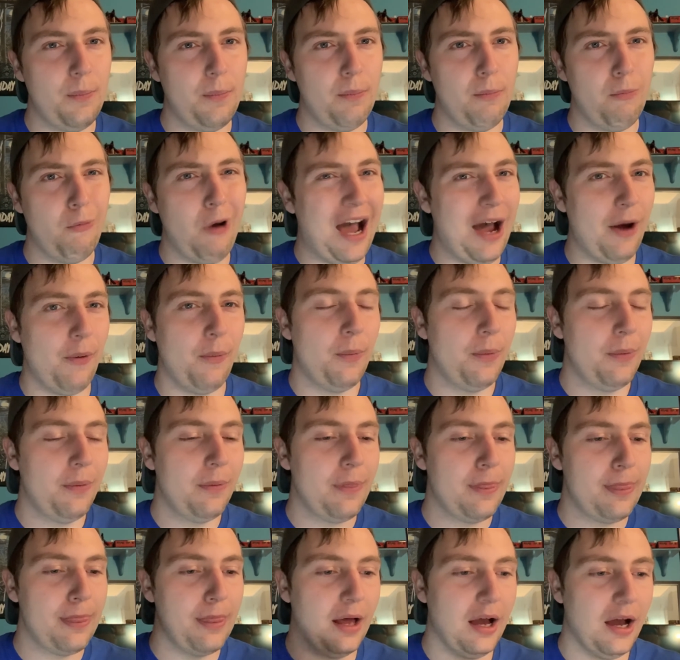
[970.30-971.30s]
Wow.
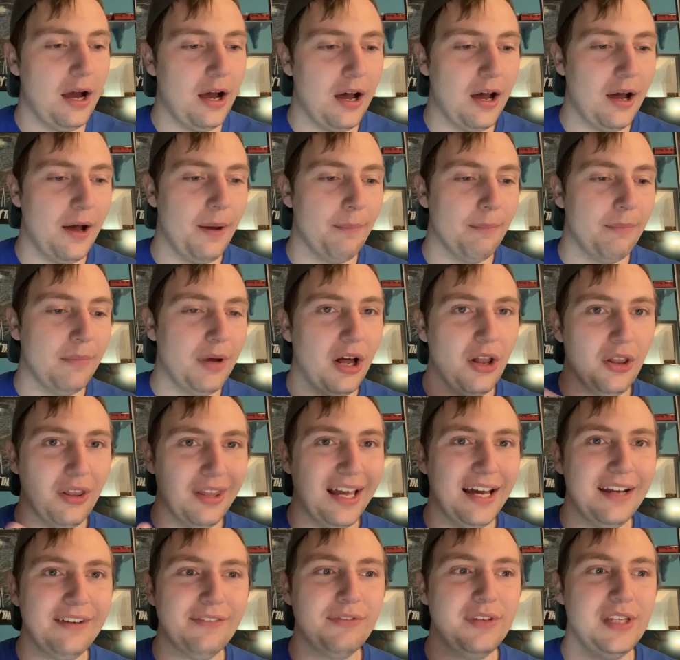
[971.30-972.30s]
A
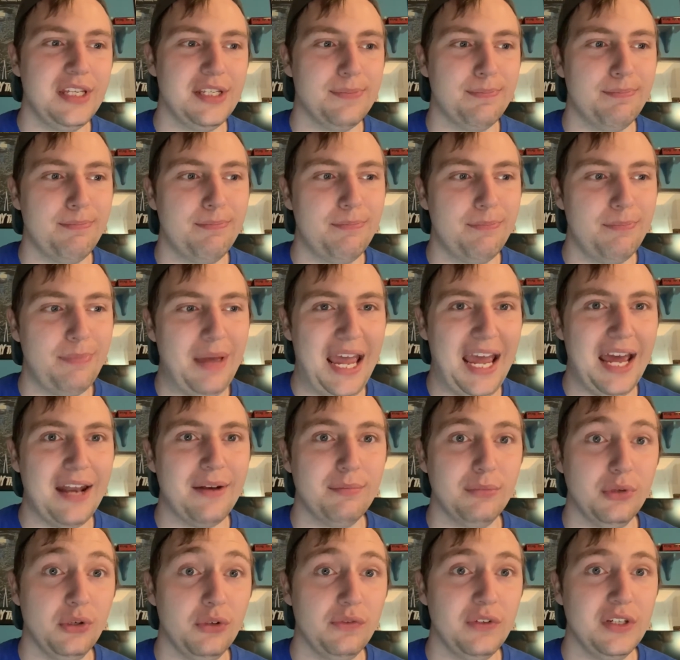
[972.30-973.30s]
lot of these bad
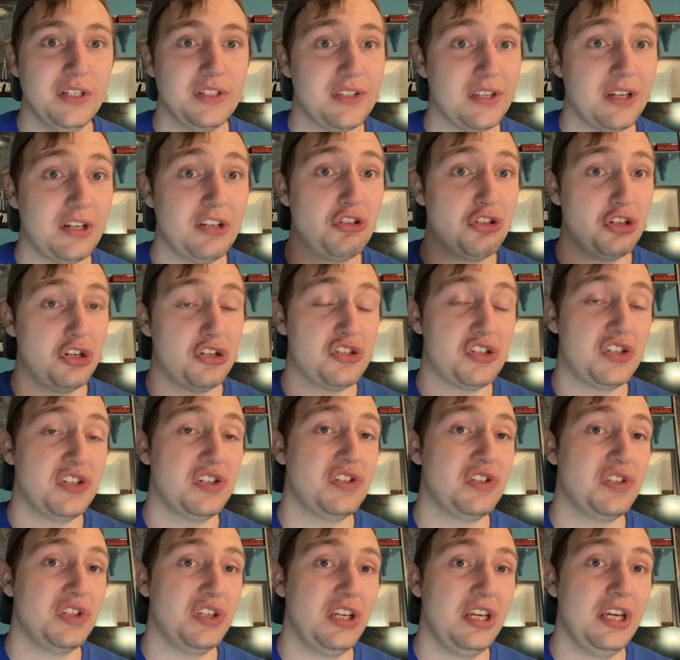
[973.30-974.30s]
movies like
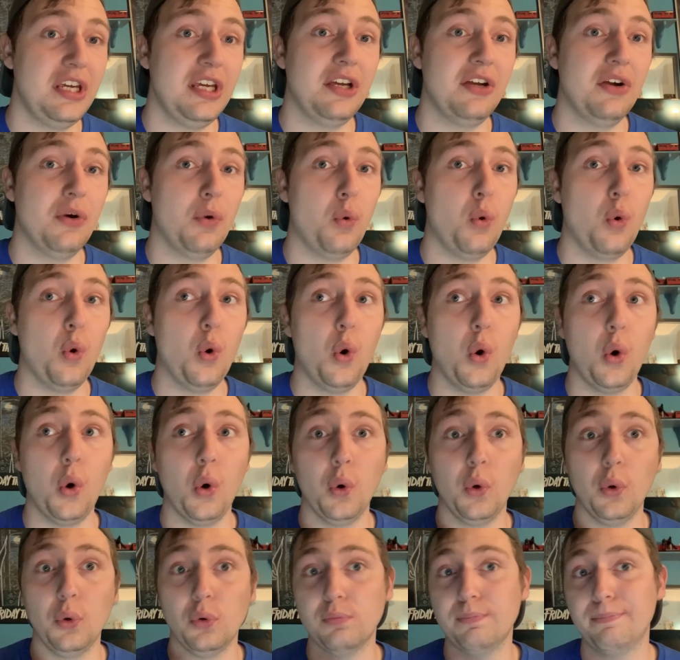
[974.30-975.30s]
Justice League
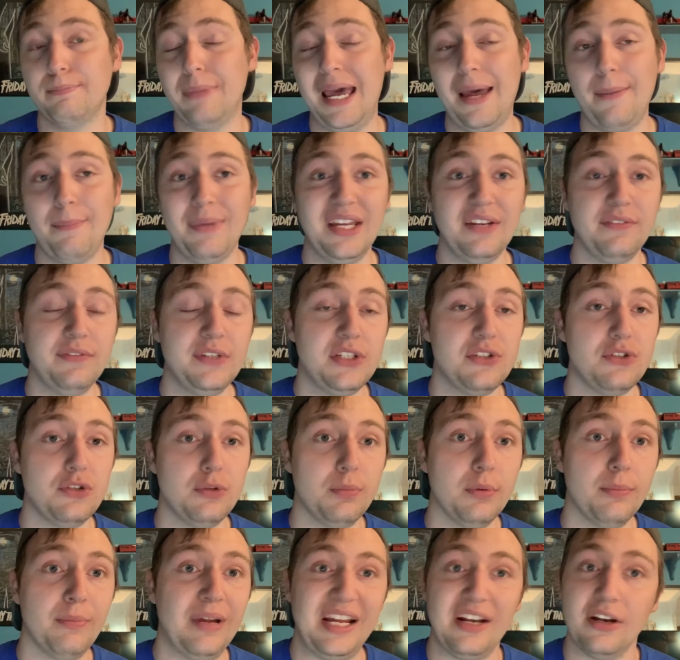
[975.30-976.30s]
or Batman v
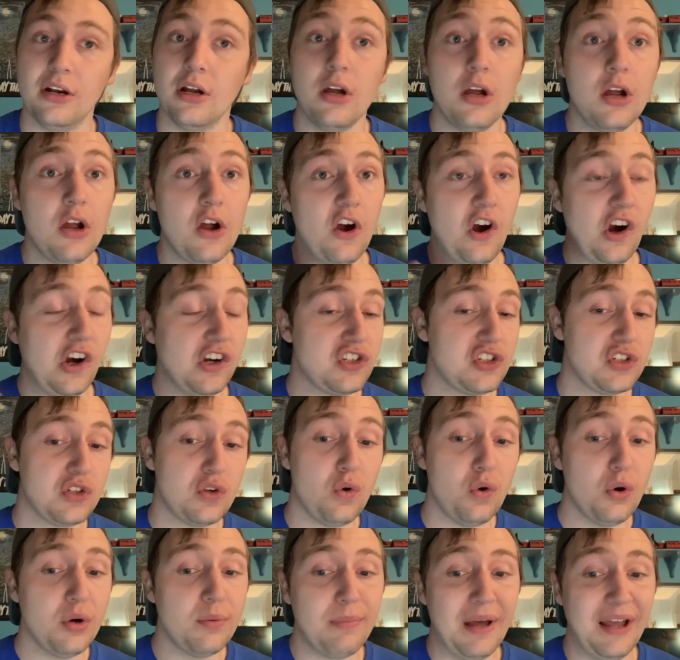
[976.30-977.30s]
Superman are
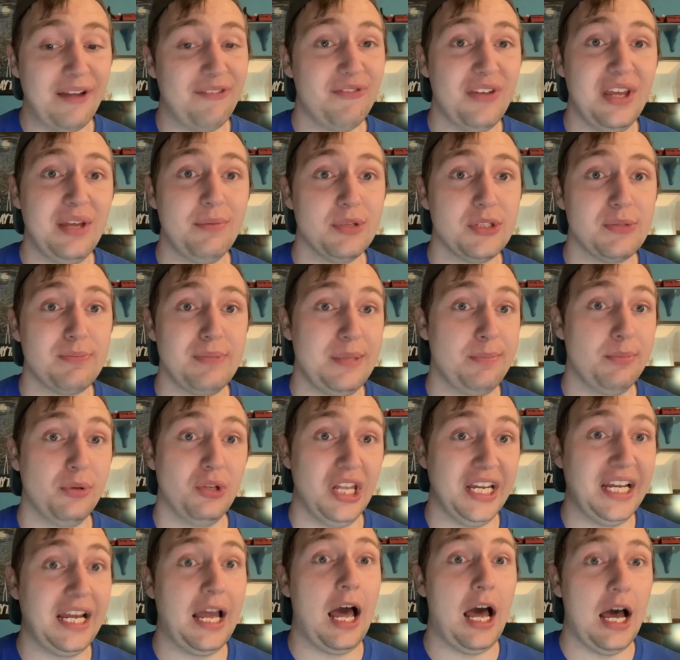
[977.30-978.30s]
scored by famous people
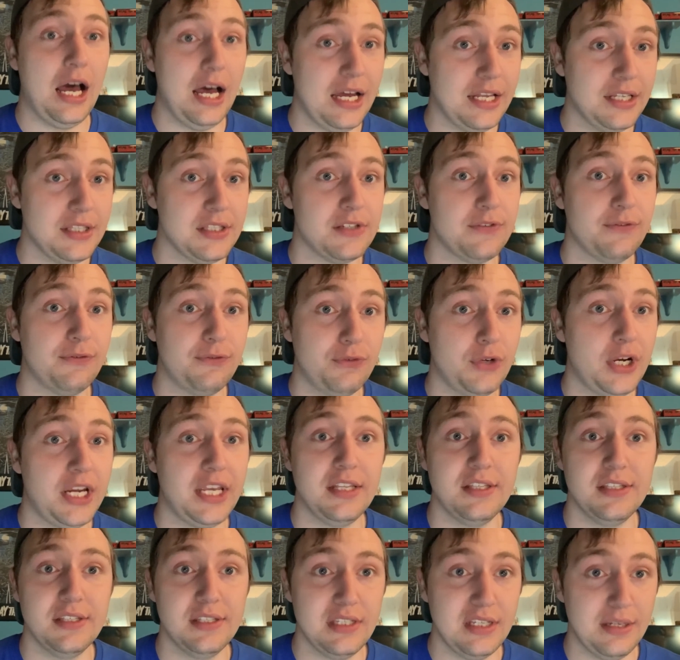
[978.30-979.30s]
like Hans
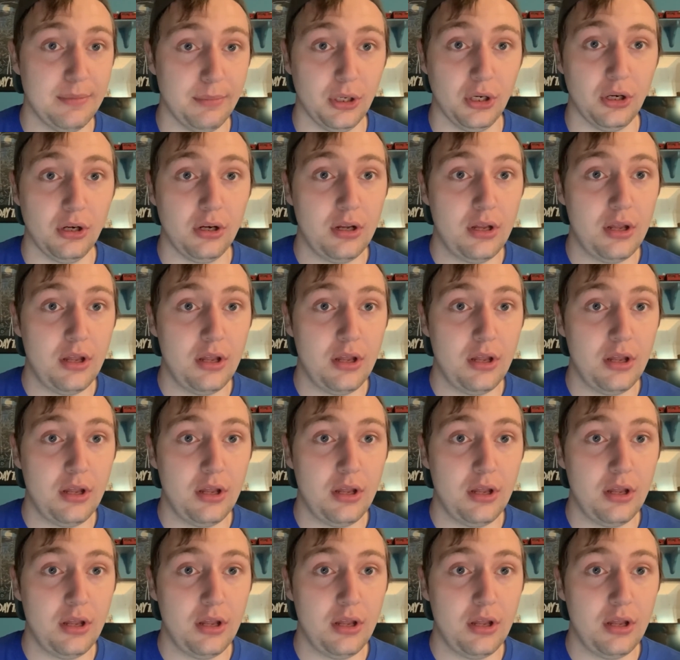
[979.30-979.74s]
frickin' Zimmer.